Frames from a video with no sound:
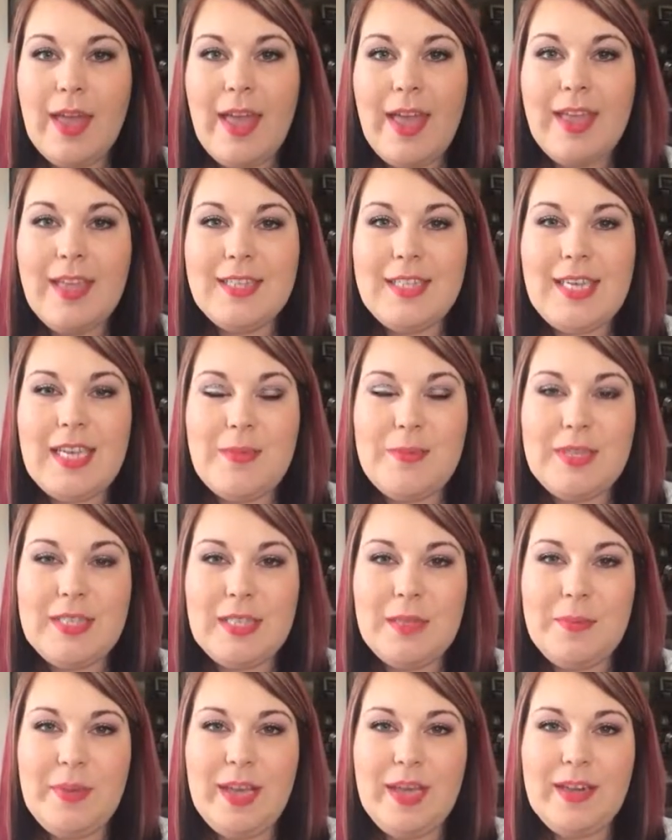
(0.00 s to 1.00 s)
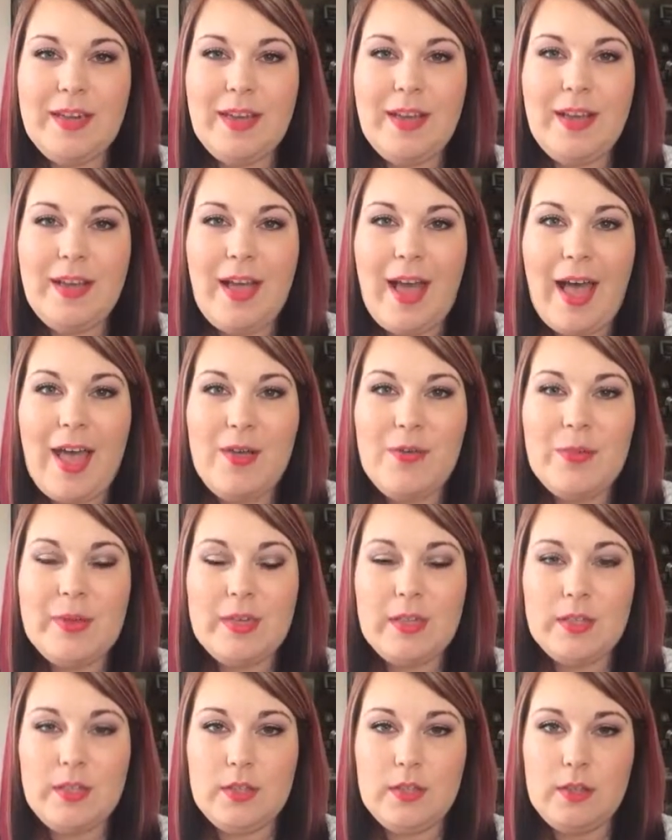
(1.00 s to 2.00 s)
Hey team, it's Amanda. I
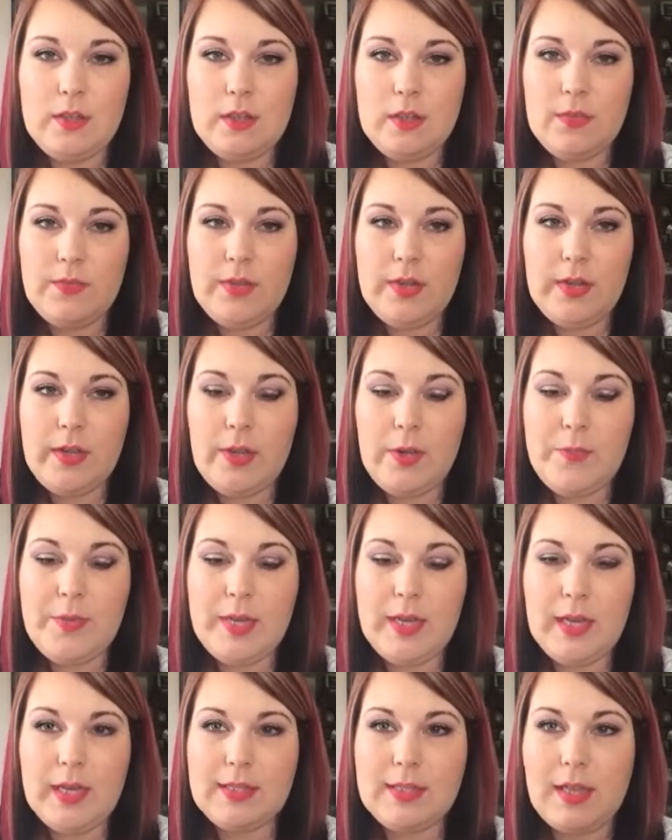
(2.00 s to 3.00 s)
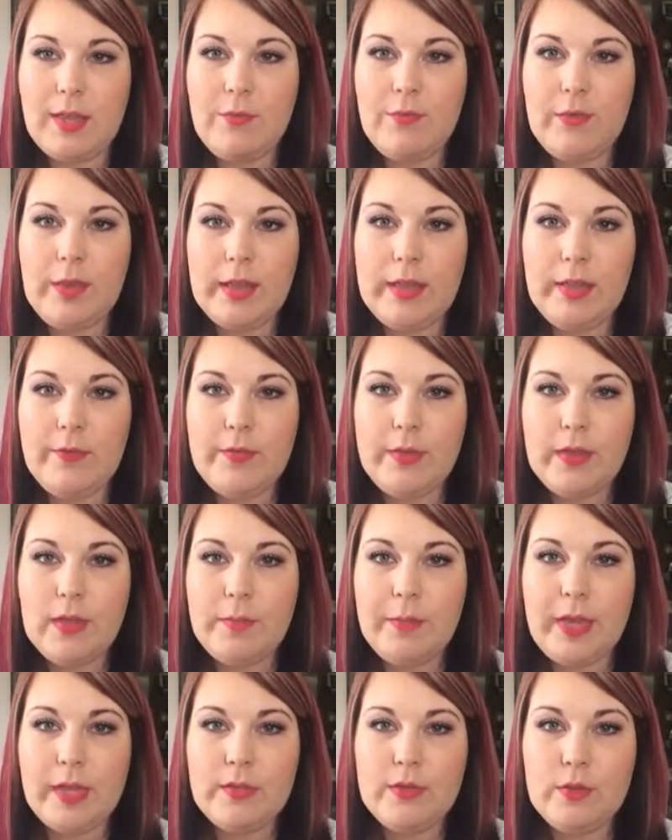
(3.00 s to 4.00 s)
wanted to do this video because I'm finally
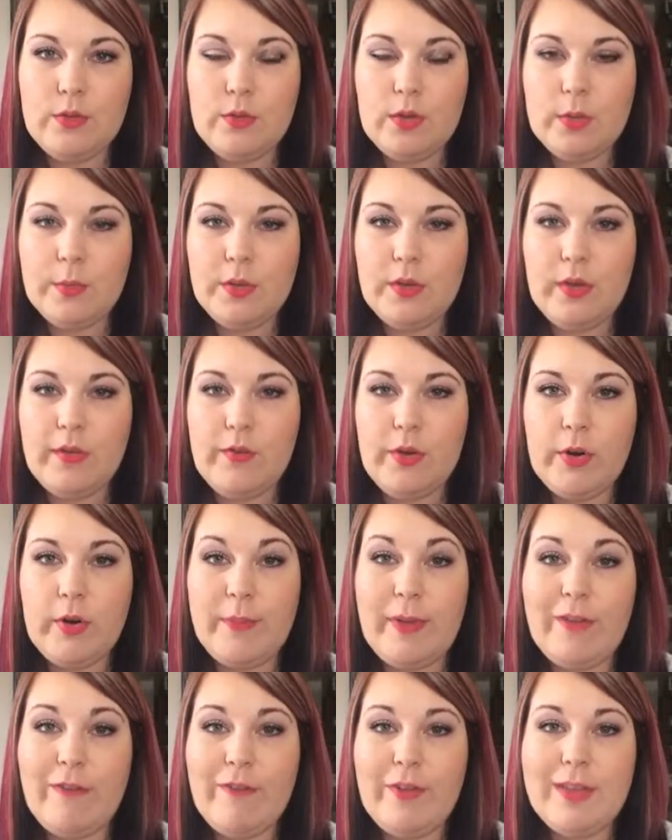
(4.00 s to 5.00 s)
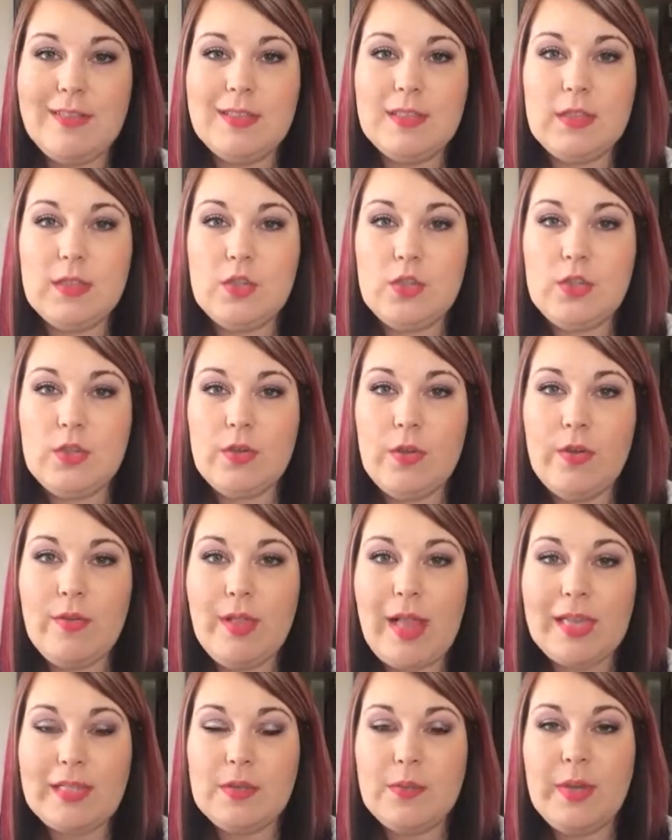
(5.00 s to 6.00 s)
feeling back to normal. If you're on my friends list, you know
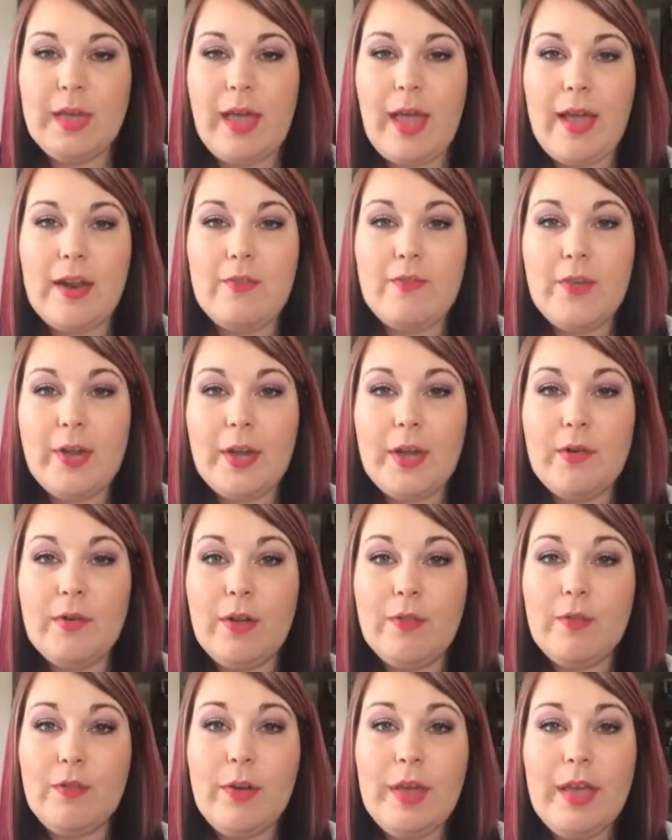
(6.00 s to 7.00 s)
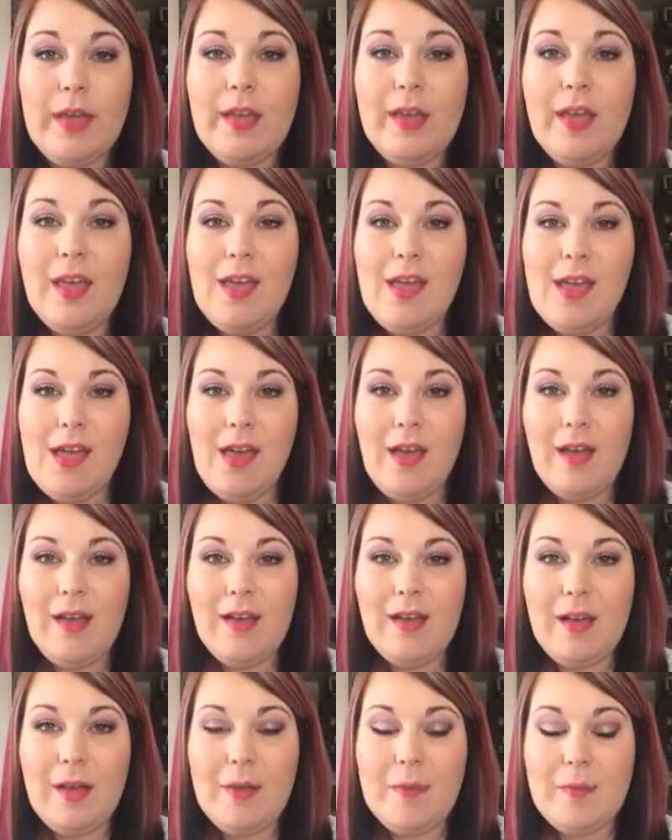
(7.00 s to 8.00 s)
last week I had a very rough week,
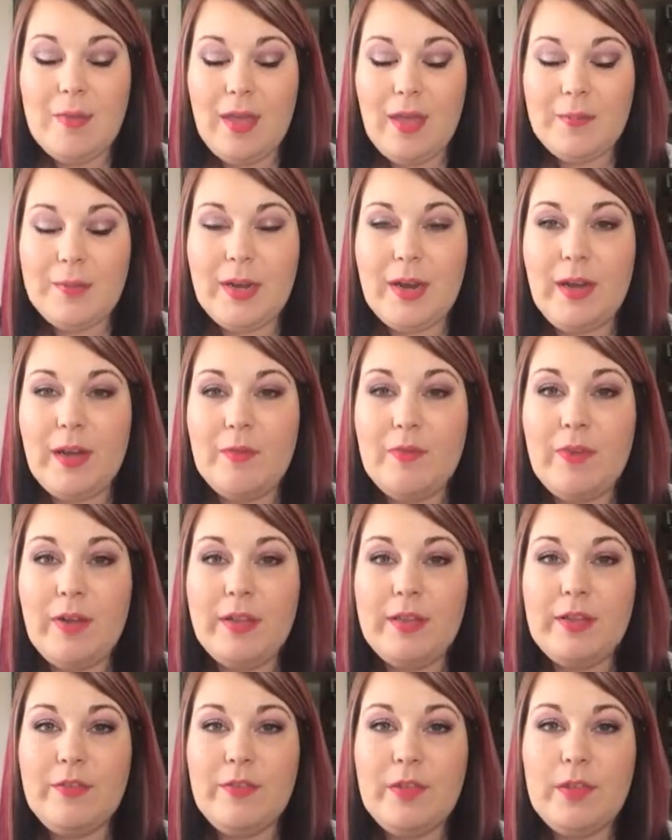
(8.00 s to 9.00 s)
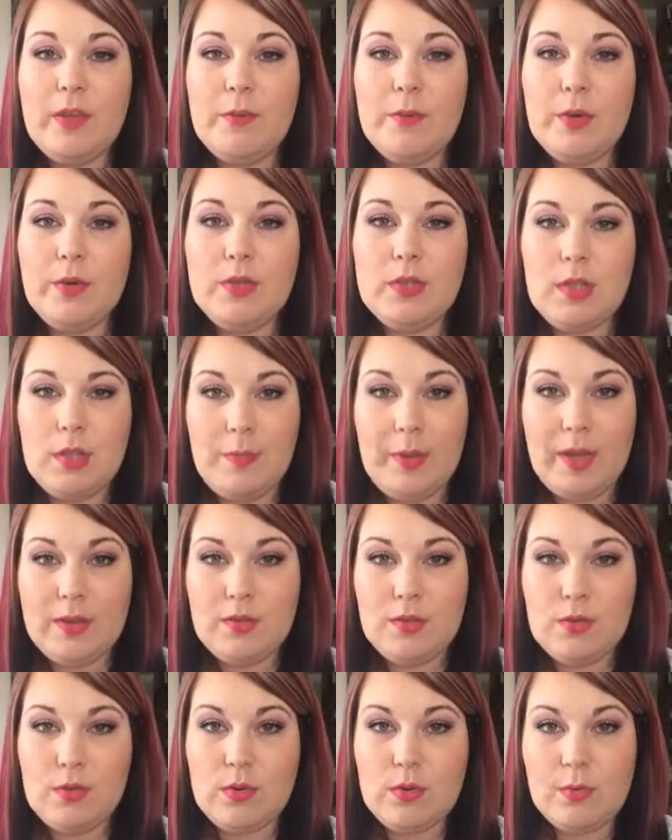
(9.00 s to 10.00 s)
but I'm finally feeling mostly
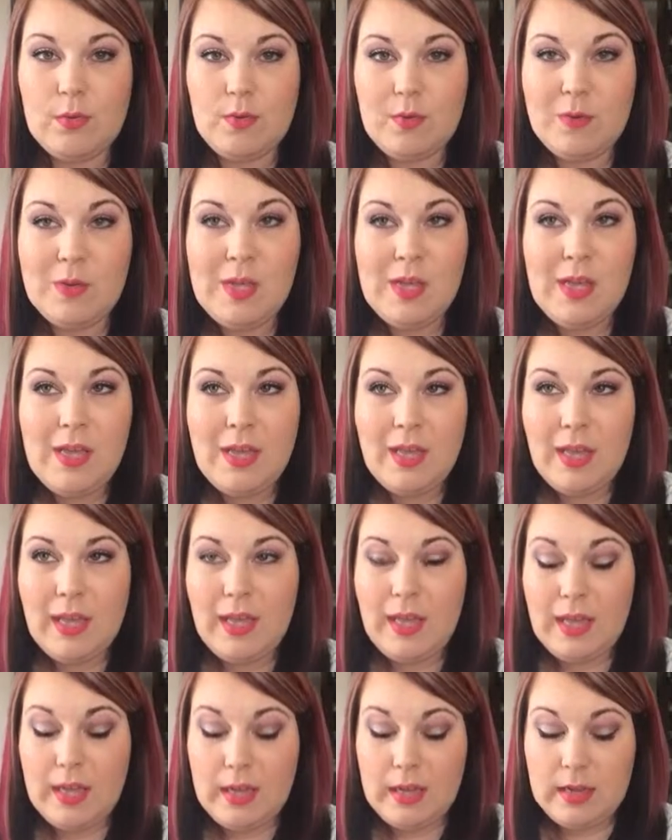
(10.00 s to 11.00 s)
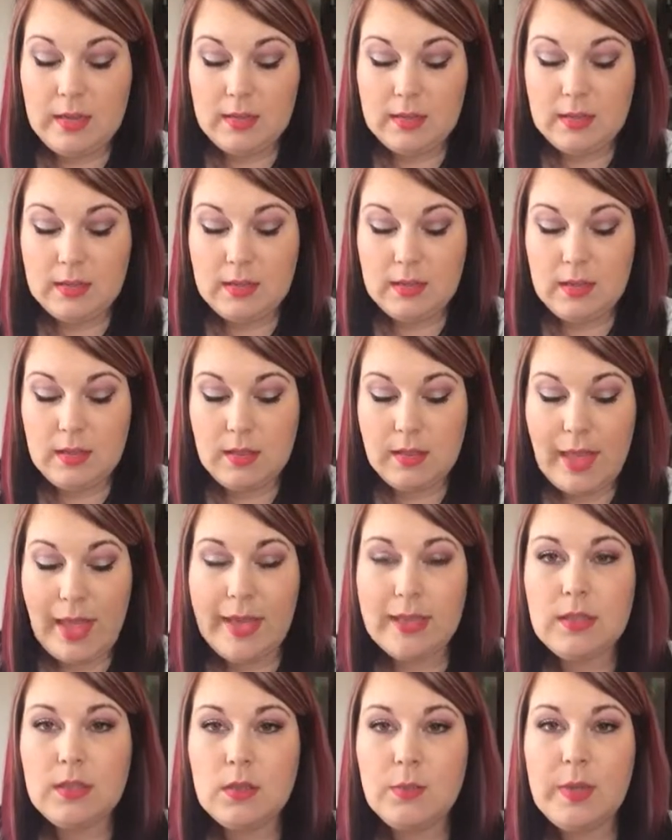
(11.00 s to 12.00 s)
back to normal. And
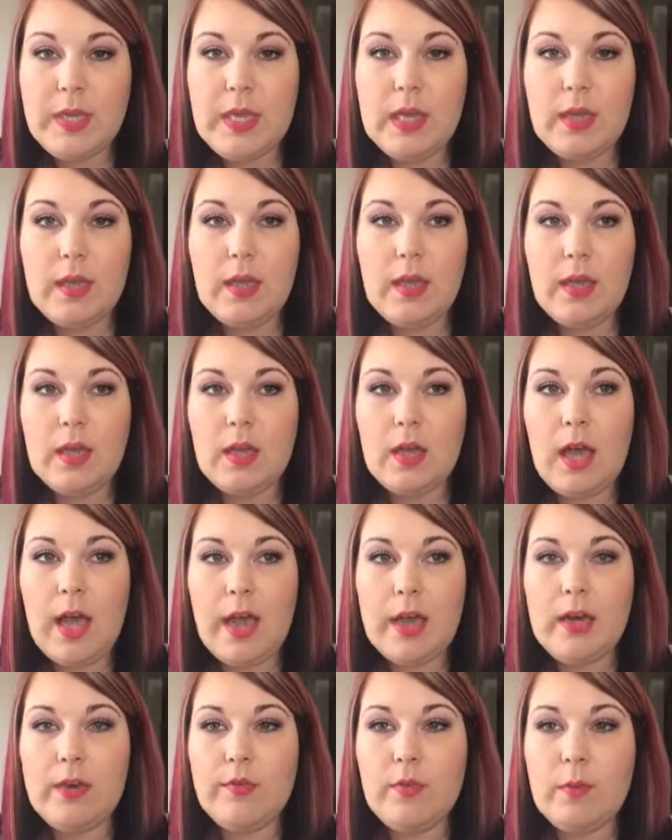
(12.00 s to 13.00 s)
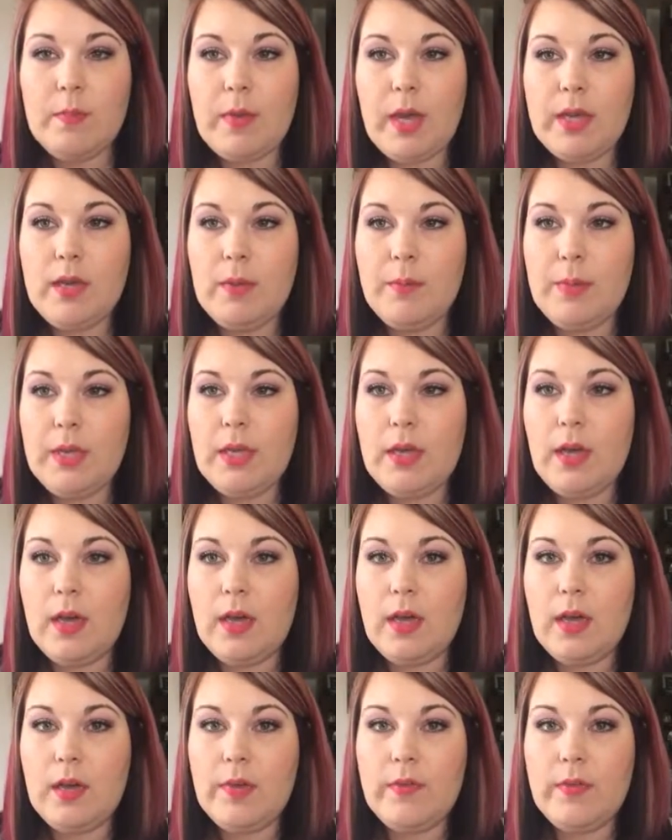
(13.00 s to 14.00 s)
last week kind of reminded me
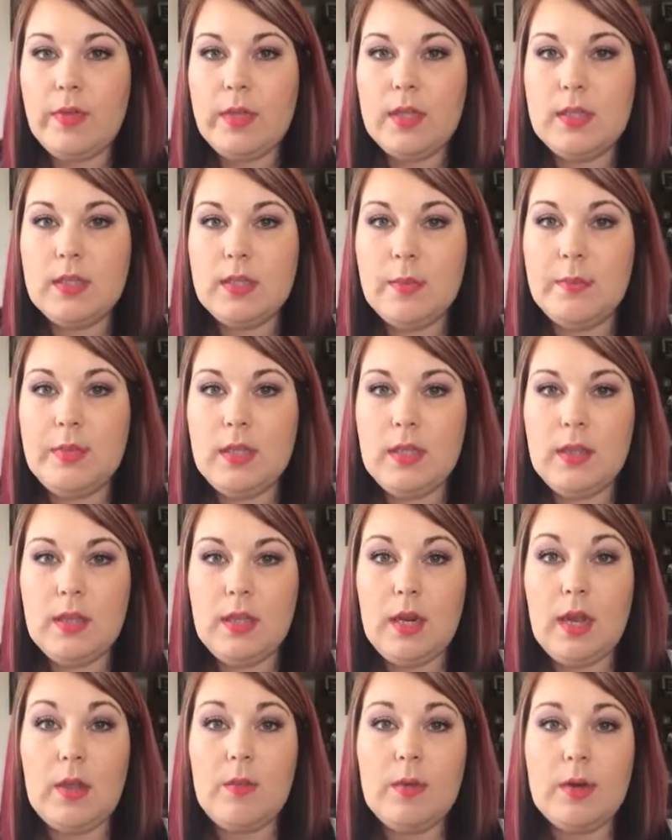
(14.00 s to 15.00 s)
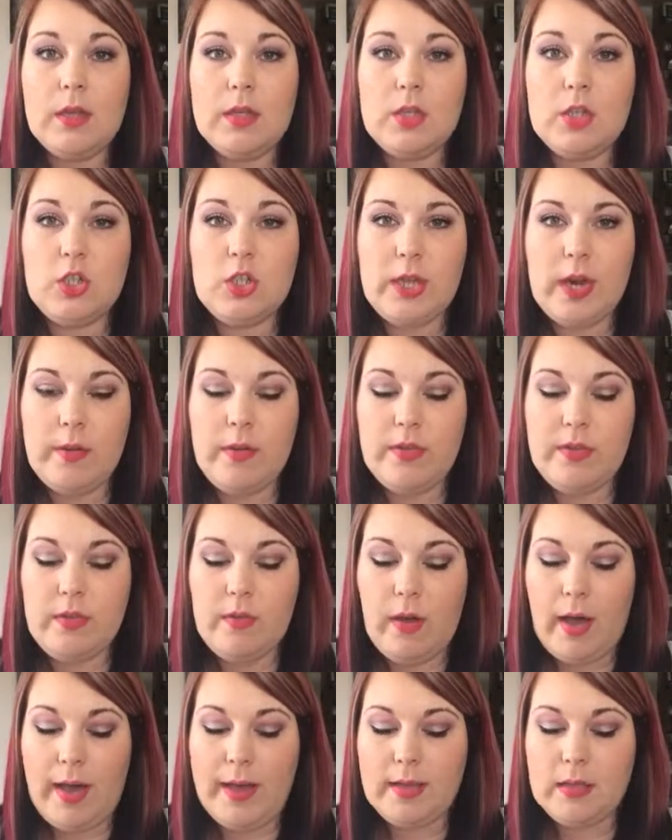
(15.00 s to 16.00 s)
of something that I wanted to share with
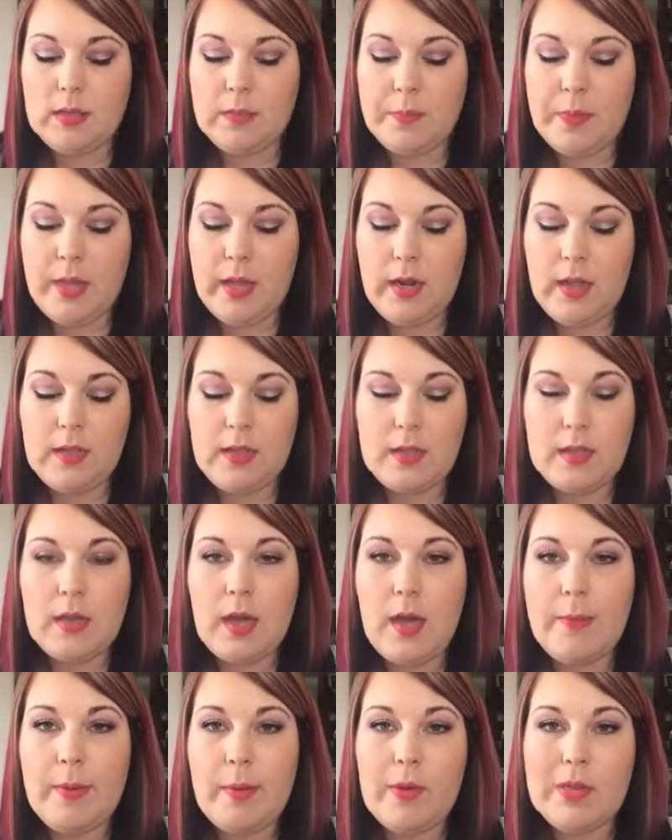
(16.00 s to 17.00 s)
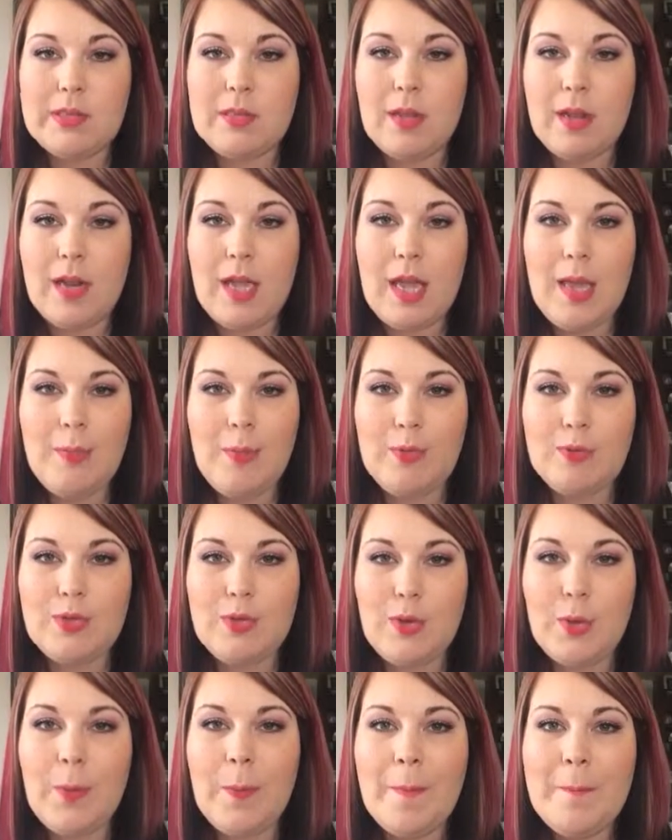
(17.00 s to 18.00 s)
you guys, but at the time I was not able
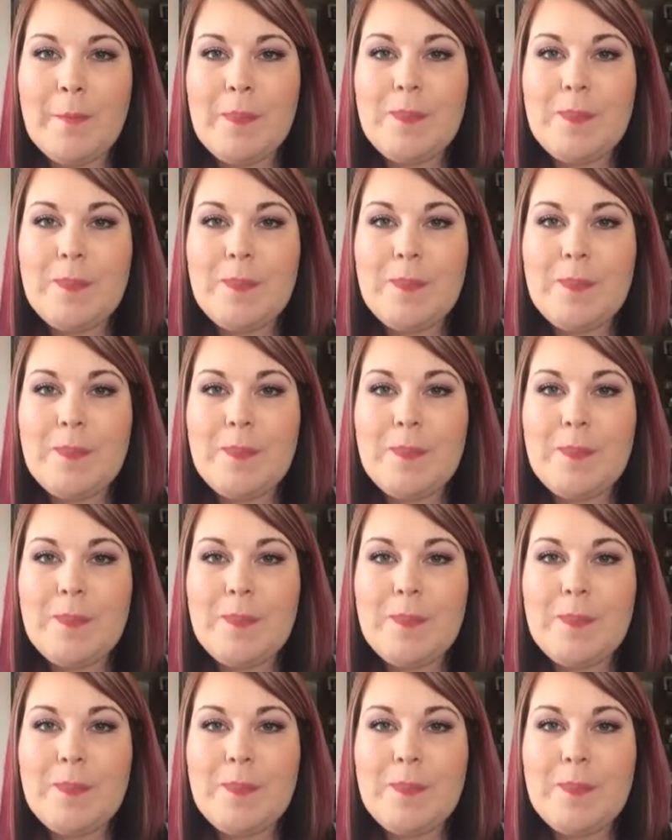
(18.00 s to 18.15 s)
to.